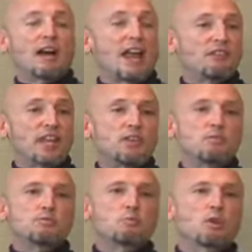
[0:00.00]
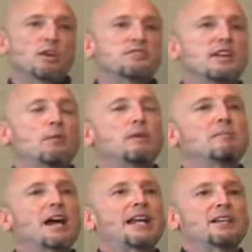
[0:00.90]
And they use words that we
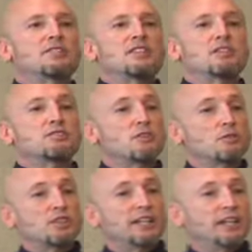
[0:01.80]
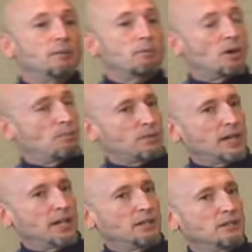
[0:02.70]
might consider socially
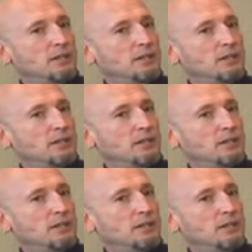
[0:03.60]
inappropriate.